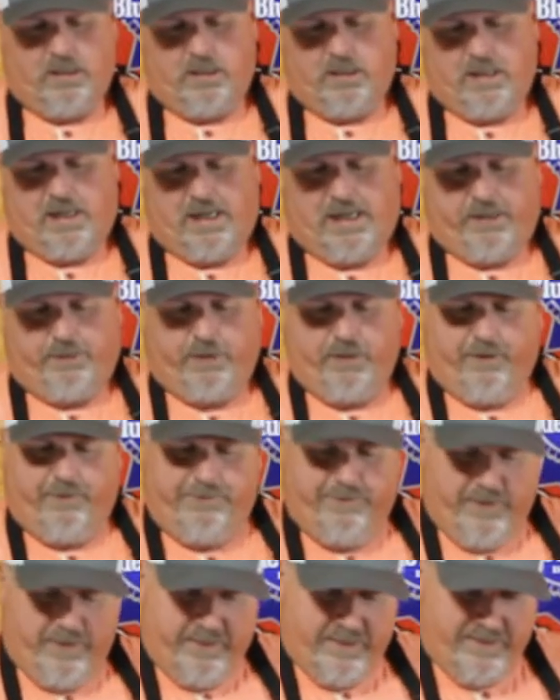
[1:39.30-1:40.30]
All right, we're gonna
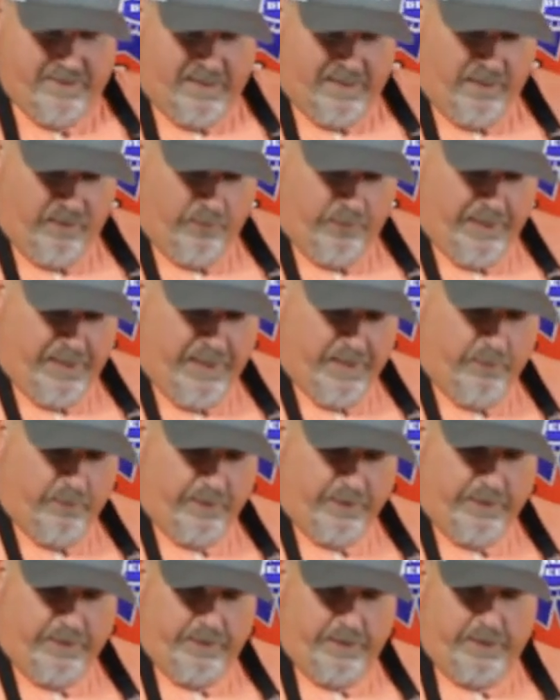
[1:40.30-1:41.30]
fill this all the way up
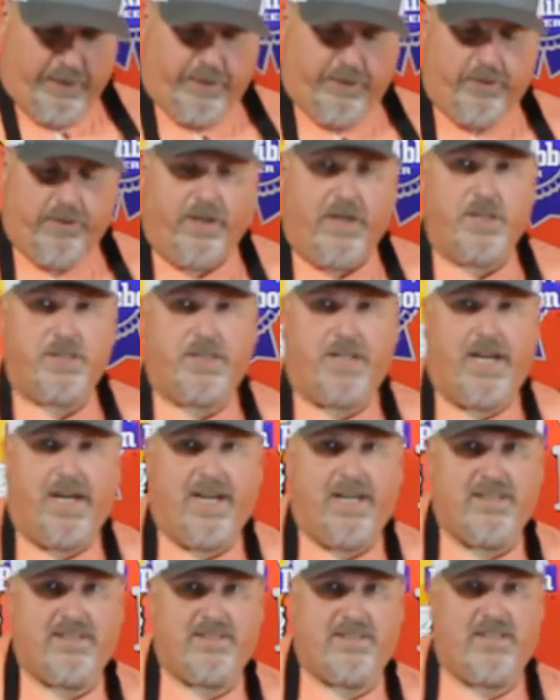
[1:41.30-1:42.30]
with good crushed
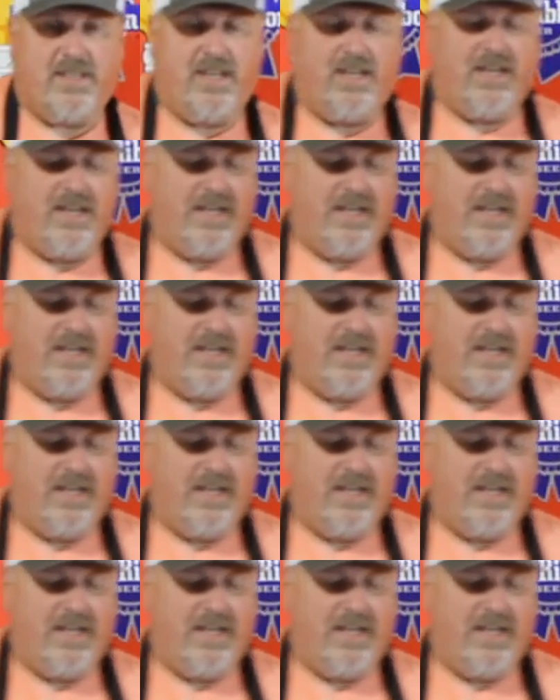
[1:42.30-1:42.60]
ice.